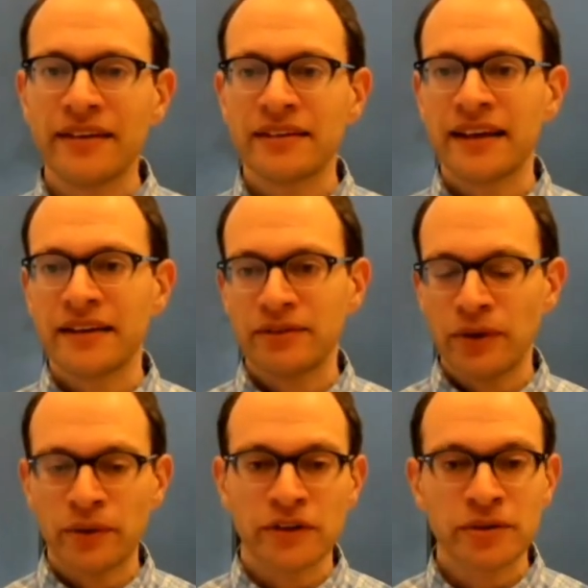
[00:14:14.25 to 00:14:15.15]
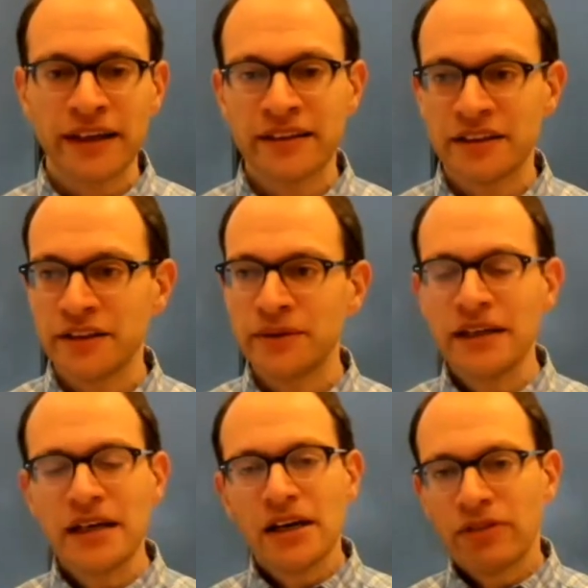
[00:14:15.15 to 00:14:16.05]
like what we're trying to do,
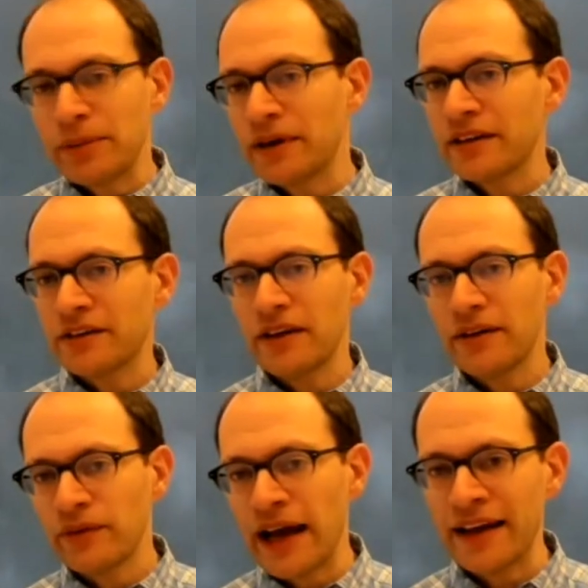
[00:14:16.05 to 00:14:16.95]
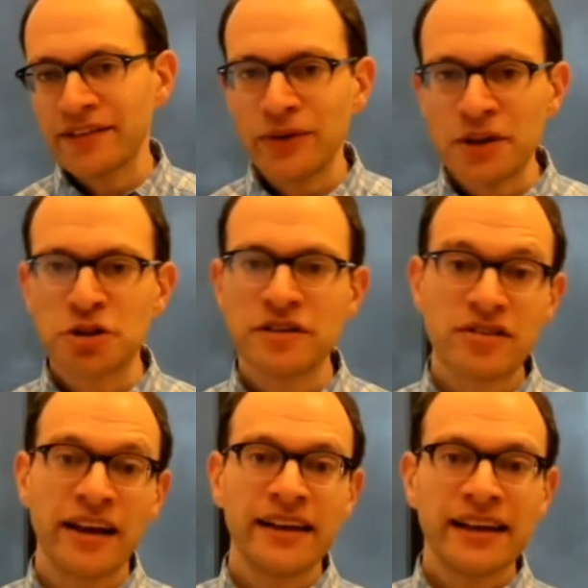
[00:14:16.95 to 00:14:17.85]
we want to ask questions
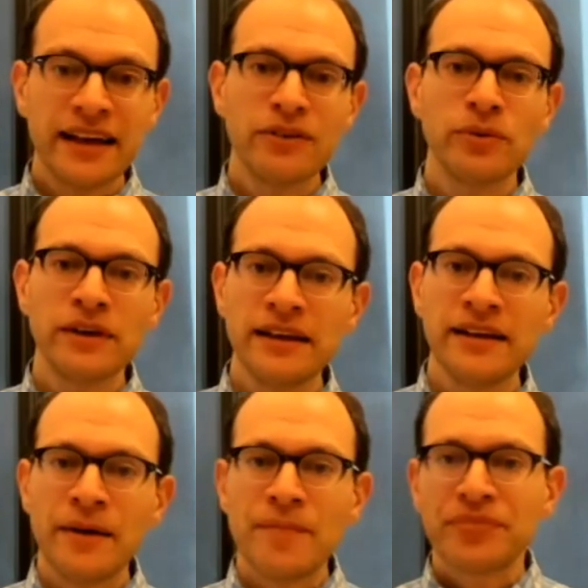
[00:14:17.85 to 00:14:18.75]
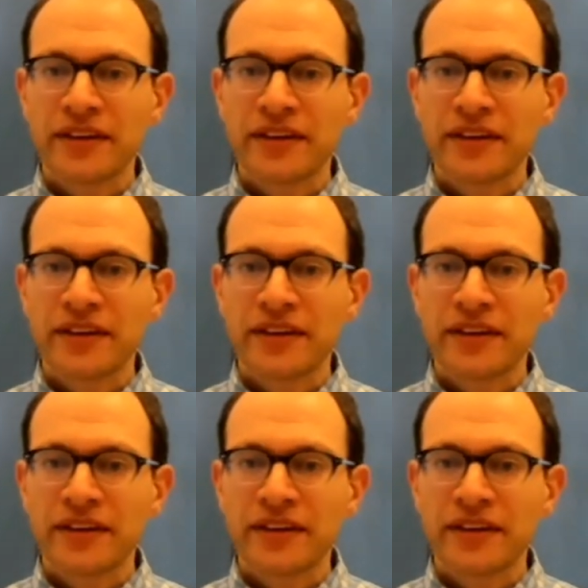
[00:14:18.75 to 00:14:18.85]
like, can we